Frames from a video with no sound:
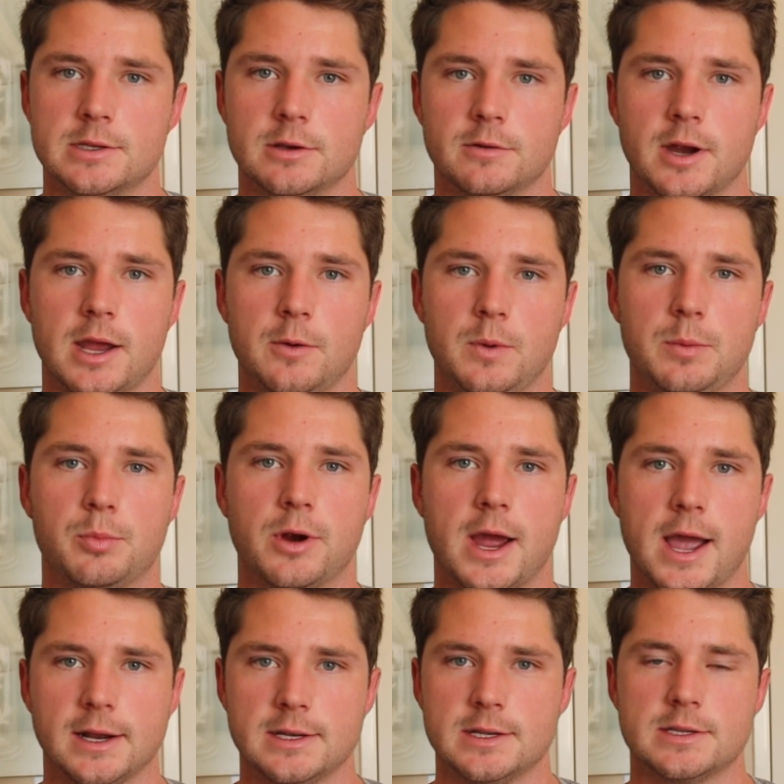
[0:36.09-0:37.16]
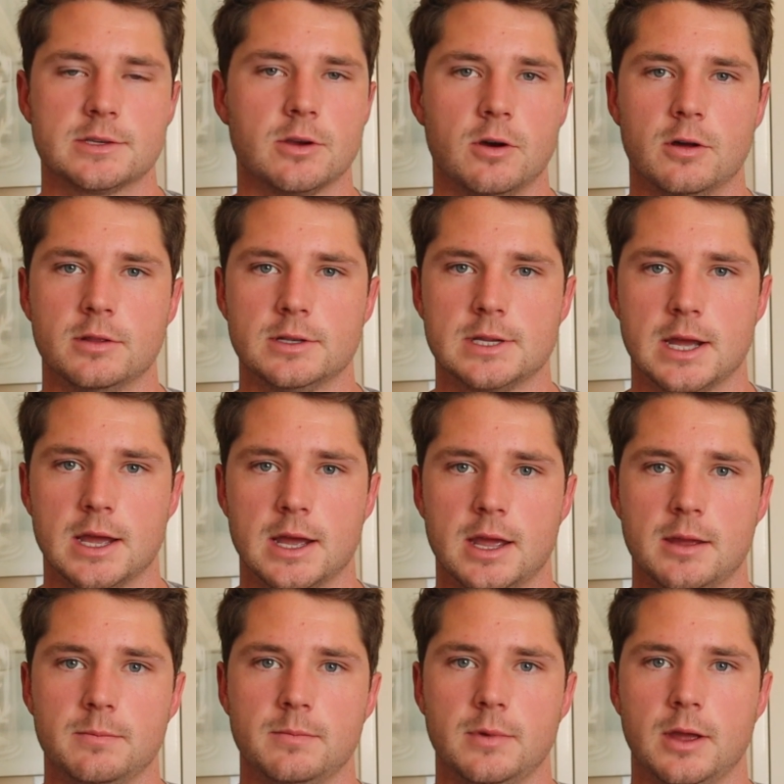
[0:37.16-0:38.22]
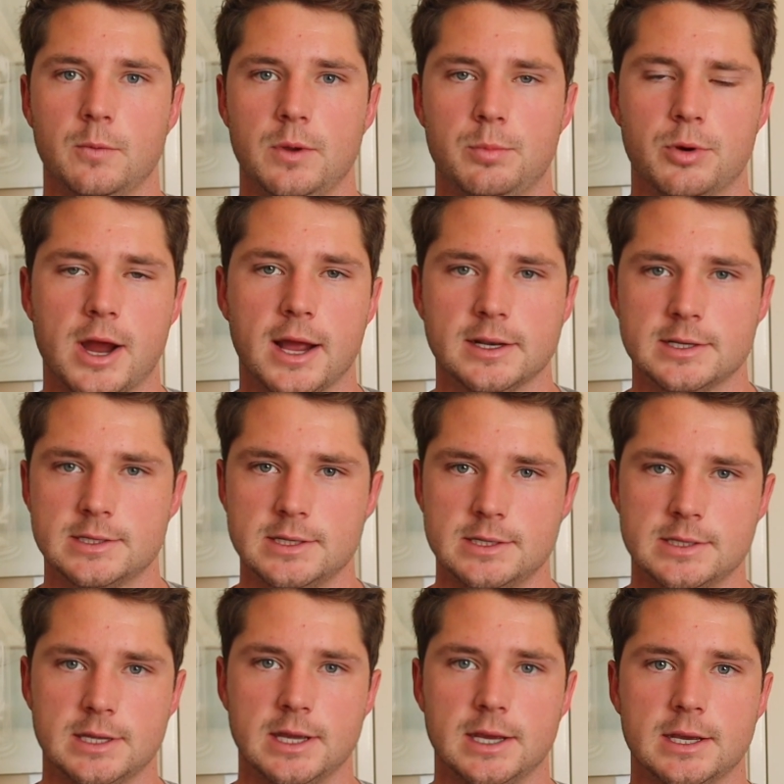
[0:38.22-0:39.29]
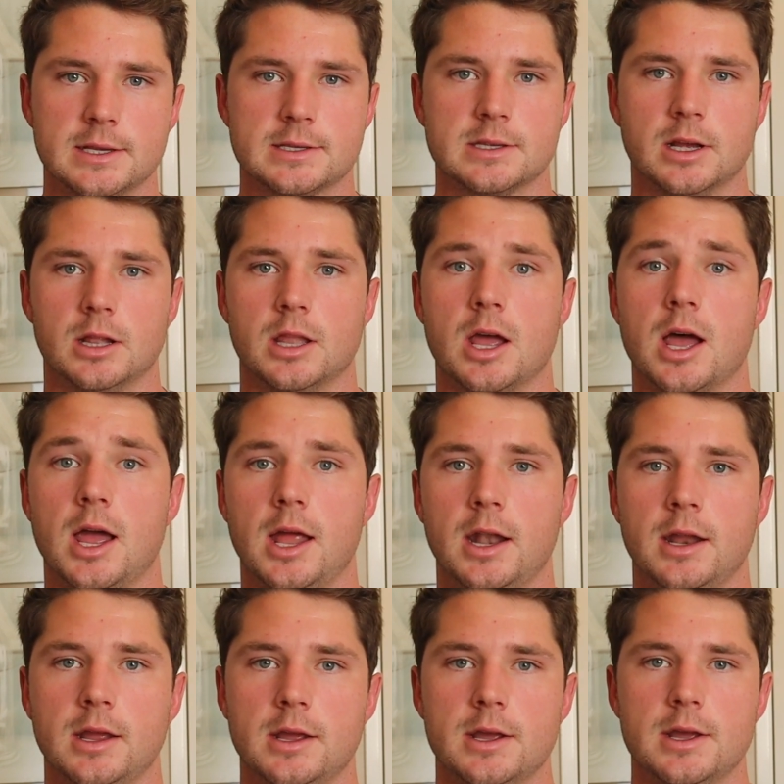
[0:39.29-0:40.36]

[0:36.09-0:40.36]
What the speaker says: So, right, we practice all the time and we practice these kicks a lot.